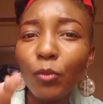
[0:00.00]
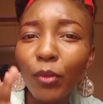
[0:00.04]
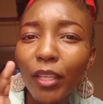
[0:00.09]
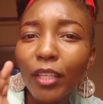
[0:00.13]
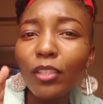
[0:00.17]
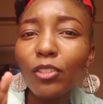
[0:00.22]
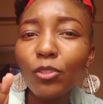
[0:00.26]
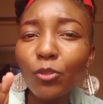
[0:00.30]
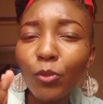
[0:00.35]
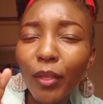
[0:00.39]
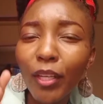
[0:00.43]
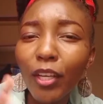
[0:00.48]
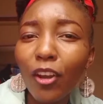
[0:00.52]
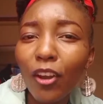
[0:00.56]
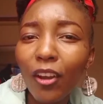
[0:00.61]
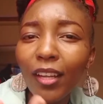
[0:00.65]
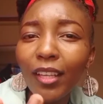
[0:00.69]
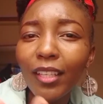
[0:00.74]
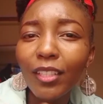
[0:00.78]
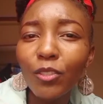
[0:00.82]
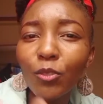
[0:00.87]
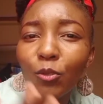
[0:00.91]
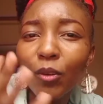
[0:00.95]
Do we call
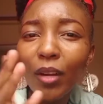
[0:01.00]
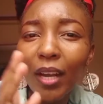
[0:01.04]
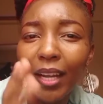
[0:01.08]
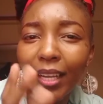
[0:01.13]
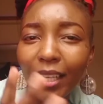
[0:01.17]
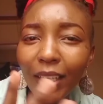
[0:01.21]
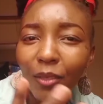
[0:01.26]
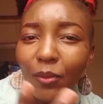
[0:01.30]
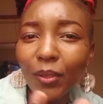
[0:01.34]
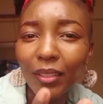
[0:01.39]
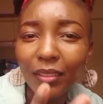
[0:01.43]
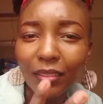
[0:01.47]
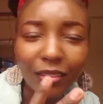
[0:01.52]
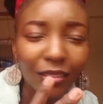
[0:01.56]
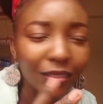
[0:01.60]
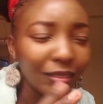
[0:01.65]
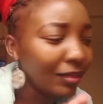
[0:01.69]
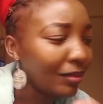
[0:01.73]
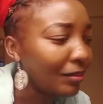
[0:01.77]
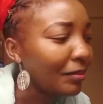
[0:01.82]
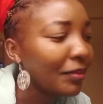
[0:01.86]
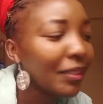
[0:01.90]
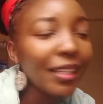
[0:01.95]
it kukaliwa?
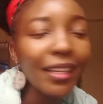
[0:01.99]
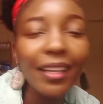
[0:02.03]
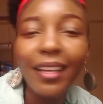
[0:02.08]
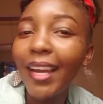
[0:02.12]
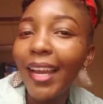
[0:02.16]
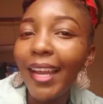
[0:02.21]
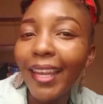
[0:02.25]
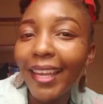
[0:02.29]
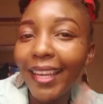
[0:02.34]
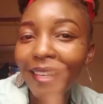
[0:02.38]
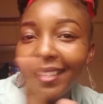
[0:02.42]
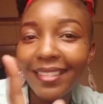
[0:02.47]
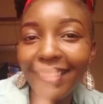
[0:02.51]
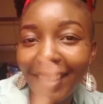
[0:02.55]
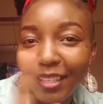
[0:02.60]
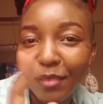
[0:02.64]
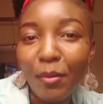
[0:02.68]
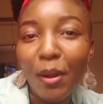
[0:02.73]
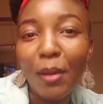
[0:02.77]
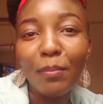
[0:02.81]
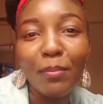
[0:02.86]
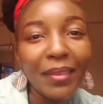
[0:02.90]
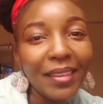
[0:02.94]
No. I guess ni
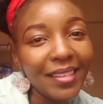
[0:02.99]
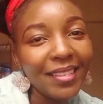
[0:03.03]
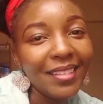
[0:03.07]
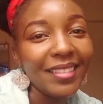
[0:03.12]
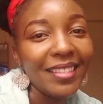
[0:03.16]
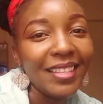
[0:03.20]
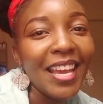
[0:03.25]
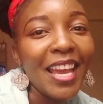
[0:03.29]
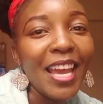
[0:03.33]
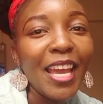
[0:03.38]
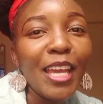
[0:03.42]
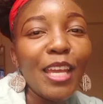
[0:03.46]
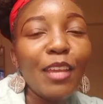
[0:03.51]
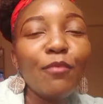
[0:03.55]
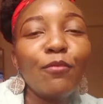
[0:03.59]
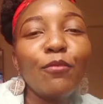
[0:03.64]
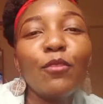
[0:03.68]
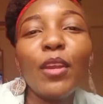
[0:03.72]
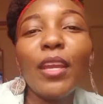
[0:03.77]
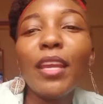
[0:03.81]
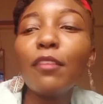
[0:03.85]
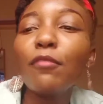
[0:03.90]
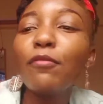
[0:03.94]
mapenzi.
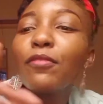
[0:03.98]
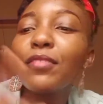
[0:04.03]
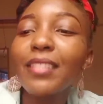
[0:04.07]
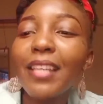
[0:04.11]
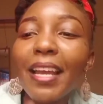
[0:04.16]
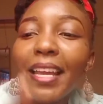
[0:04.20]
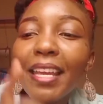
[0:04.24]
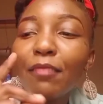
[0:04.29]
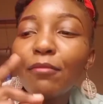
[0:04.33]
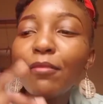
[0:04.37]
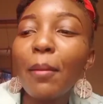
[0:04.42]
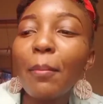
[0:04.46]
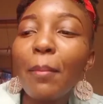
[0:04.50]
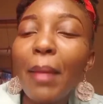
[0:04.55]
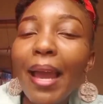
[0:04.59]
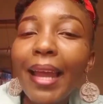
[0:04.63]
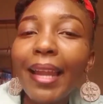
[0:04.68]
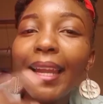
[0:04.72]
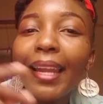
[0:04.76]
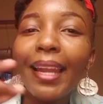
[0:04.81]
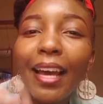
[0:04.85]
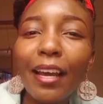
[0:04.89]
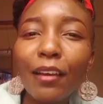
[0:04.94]
If a
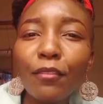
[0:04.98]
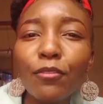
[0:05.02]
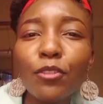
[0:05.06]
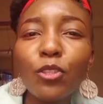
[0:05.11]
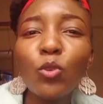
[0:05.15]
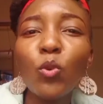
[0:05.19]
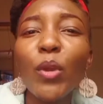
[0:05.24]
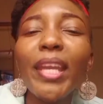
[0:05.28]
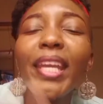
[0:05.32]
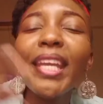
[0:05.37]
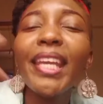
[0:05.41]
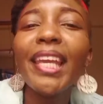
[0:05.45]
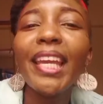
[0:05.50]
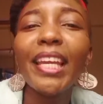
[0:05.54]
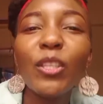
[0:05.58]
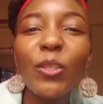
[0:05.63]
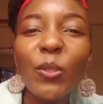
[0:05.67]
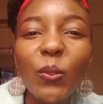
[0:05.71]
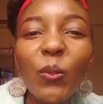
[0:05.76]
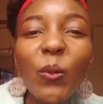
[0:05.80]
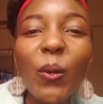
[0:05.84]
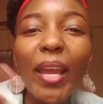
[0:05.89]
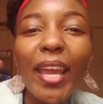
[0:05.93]
man loves you, he can
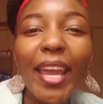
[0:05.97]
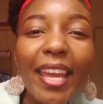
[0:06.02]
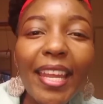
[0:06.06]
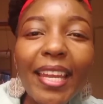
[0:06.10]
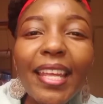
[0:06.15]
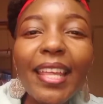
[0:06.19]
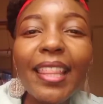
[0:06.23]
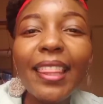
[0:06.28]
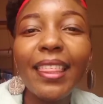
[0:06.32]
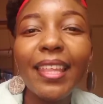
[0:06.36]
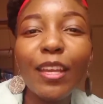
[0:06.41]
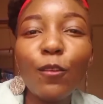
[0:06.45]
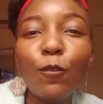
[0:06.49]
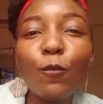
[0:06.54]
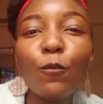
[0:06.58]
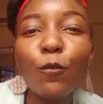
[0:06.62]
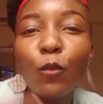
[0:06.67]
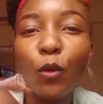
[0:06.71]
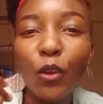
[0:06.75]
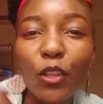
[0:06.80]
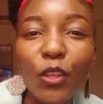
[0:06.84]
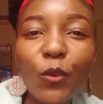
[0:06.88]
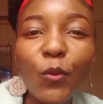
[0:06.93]
do anything
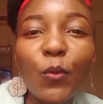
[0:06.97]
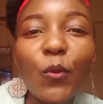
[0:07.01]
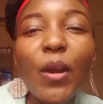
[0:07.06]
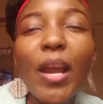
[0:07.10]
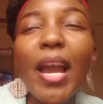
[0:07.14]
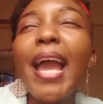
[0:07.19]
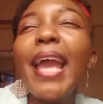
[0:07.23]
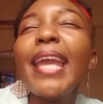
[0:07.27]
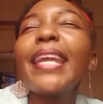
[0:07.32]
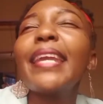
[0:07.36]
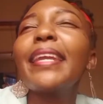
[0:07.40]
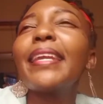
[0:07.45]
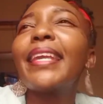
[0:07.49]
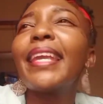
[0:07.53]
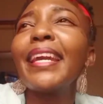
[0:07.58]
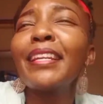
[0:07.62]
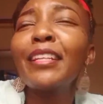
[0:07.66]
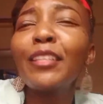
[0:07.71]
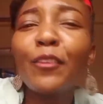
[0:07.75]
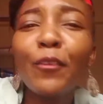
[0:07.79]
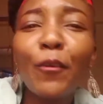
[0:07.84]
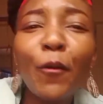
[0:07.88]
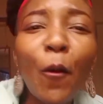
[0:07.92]
for you. He can
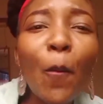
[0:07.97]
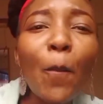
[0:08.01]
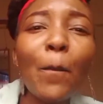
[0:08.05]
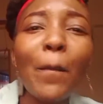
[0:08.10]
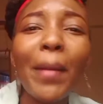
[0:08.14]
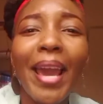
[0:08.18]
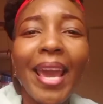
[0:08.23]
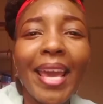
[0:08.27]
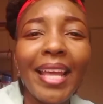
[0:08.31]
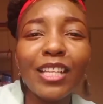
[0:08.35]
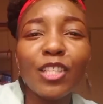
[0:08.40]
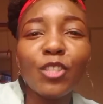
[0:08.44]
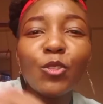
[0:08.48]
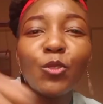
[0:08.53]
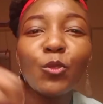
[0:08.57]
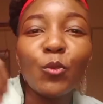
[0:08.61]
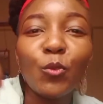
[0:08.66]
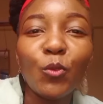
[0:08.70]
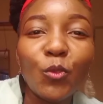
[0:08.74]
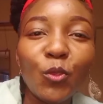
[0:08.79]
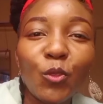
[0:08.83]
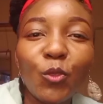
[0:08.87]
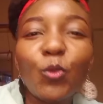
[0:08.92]
go miles
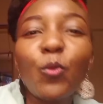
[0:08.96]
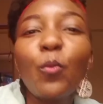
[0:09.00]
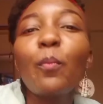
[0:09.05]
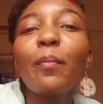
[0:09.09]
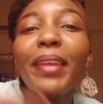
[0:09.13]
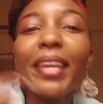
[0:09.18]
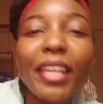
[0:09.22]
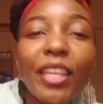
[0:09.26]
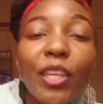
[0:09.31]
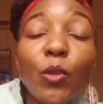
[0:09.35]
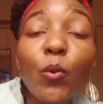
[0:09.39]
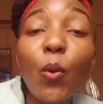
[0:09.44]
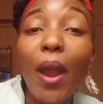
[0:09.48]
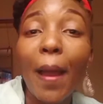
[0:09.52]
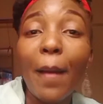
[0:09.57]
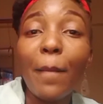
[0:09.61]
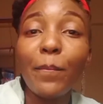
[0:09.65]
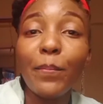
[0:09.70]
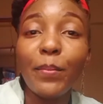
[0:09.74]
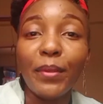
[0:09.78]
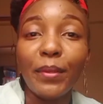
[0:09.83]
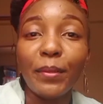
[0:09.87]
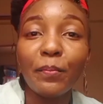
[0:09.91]
to make you
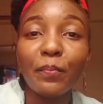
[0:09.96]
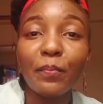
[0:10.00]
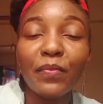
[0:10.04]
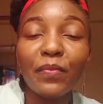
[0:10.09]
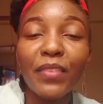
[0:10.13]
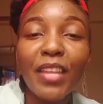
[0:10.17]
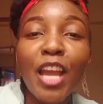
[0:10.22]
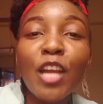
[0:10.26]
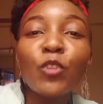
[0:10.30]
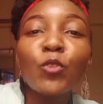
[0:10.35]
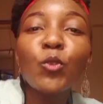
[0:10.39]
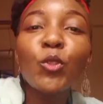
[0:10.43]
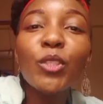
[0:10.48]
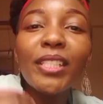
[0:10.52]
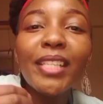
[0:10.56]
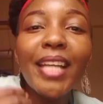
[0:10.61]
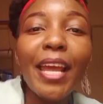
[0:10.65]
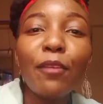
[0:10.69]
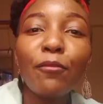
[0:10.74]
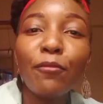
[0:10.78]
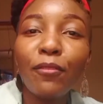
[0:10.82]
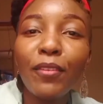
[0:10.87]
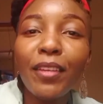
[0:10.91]
happy. To
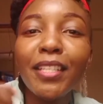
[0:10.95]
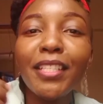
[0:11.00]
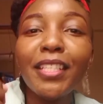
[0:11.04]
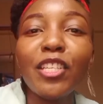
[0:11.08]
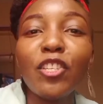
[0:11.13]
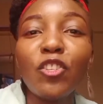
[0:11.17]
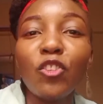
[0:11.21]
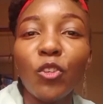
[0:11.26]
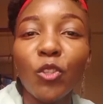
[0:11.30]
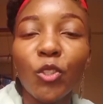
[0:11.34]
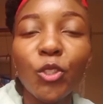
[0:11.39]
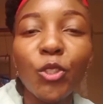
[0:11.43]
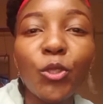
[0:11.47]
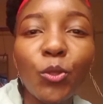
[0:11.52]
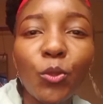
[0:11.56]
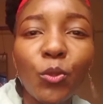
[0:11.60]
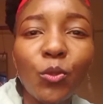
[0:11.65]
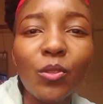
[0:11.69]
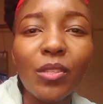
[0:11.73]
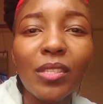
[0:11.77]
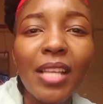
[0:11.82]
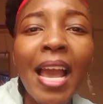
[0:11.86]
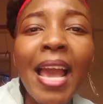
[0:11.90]
try fit in your
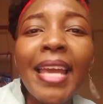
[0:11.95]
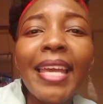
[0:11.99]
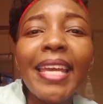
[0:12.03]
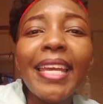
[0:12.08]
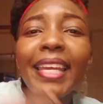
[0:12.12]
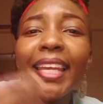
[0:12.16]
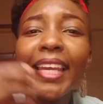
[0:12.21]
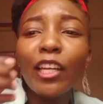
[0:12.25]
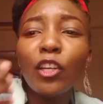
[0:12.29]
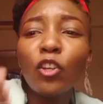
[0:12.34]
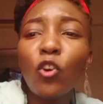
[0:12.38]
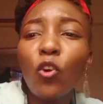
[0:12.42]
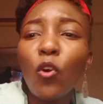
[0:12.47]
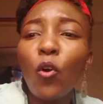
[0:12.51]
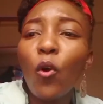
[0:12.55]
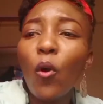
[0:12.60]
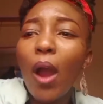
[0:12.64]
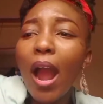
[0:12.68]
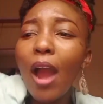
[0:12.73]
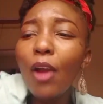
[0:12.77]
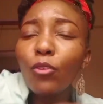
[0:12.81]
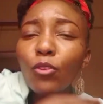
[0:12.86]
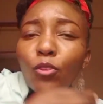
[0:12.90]
shoes. He can go
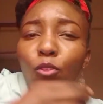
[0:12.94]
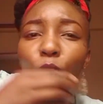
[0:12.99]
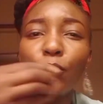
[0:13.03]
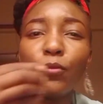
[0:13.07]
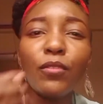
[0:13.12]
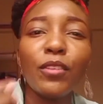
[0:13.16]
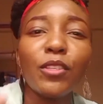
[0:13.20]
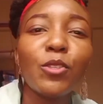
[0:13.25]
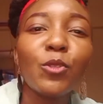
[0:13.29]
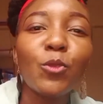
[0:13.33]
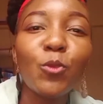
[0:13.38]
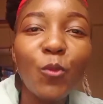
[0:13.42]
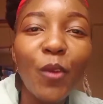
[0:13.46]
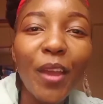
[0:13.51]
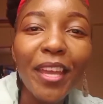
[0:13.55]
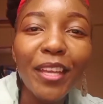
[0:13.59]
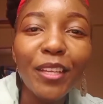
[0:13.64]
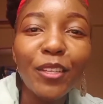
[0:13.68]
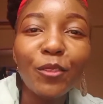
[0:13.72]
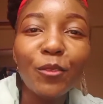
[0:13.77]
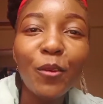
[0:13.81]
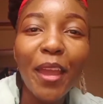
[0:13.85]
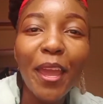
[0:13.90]
out of his way
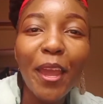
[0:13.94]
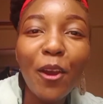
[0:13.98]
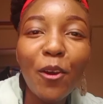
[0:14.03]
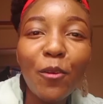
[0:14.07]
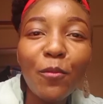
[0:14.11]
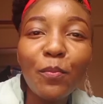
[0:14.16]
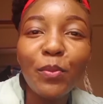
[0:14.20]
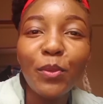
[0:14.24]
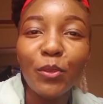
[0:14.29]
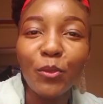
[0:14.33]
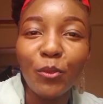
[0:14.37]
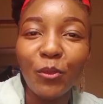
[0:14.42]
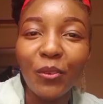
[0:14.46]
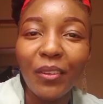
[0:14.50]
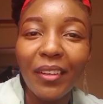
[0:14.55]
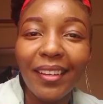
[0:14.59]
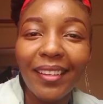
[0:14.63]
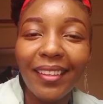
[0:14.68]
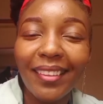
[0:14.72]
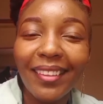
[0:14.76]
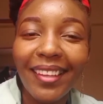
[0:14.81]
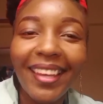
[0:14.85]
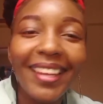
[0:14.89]
to help you.
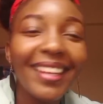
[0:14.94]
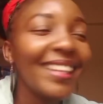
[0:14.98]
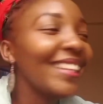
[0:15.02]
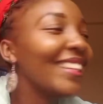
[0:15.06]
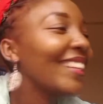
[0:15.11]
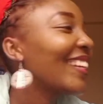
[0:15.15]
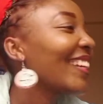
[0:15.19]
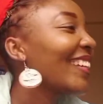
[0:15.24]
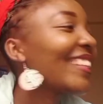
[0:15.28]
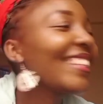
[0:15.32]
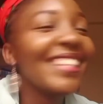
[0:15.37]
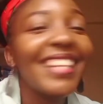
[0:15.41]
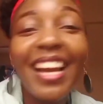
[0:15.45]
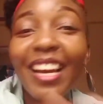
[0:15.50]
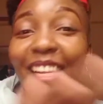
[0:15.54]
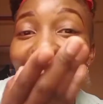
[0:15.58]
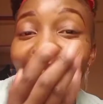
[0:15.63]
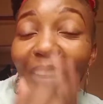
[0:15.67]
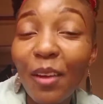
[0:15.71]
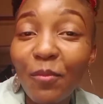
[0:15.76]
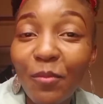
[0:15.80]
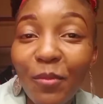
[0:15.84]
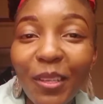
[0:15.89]

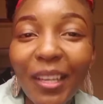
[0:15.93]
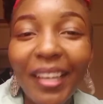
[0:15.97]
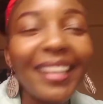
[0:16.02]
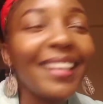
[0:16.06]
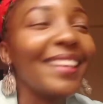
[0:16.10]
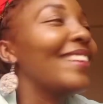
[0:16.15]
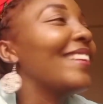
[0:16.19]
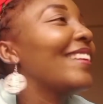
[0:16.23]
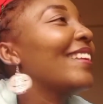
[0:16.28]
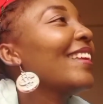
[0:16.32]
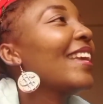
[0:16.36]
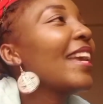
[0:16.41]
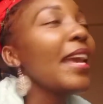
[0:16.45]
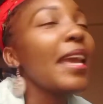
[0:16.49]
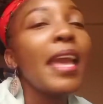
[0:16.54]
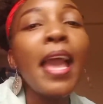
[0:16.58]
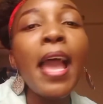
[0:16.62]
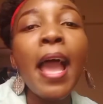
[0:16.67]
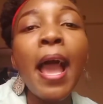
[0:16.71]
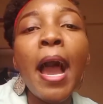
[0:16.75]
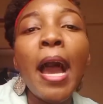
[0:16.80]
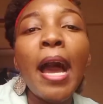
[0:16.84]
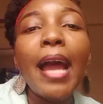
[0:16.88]
Love,
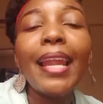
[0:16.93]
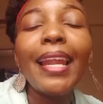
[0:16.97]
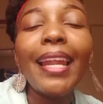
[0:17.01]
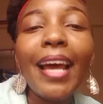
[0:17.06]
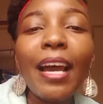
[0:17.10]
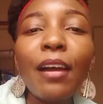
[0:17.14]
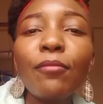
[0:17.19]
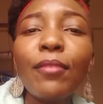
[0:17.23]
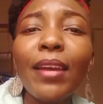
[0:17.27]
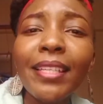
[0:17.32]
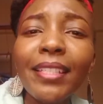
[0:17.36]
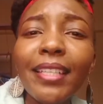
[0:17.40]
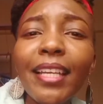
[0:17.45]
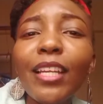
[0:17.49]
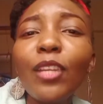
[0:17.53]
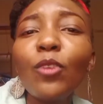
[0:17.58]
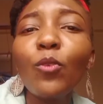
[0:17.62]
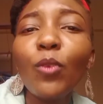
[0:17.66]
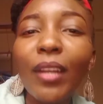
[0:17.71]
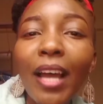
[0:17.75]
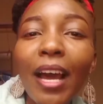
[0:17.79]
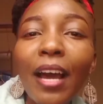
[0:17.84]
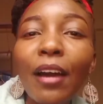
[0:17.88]
I tell you,
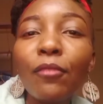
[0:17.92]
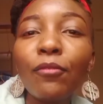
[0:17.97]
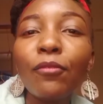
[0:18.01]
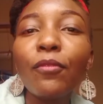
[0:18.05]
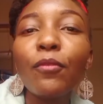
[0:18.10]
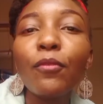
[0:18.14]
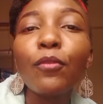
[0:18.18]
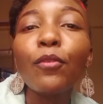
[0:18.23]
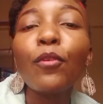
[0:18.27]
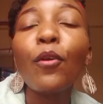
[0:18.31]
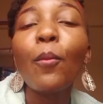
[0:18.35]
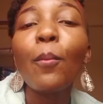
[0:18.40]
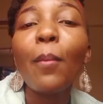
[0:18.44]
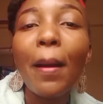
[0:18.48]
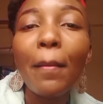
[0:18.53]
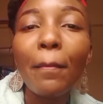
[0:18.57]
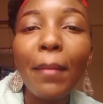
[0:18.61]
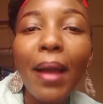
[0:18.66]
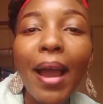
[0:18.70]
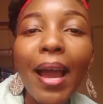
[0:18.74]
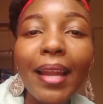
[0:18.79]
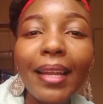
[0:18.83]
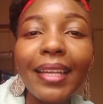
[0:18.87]
love from a
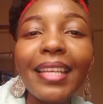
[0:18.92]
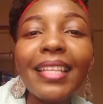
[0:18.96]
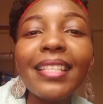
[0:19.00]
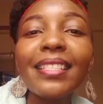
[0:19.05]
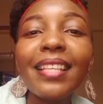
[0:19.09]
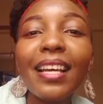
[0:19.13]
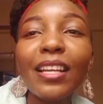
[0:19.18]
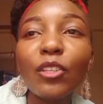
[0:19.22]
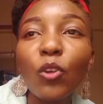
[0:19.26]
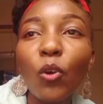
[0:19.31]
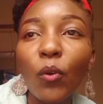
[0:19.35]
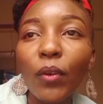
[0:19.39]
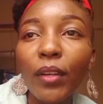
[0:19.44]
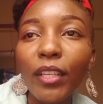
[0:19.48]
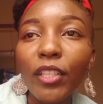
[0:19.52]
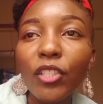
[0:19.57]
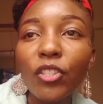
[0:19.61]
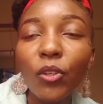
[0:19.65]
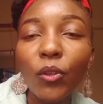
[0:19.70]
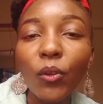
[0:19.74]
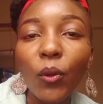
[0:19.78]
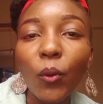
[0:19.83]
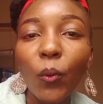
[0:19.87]
man is
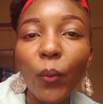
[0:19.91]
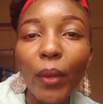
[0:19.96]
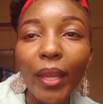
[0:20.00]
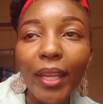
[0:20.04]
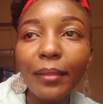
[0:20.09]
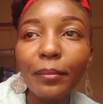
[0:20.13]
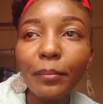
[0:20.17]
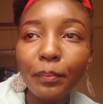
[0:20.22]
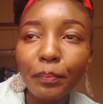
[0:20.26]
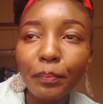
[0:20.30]
unconditional when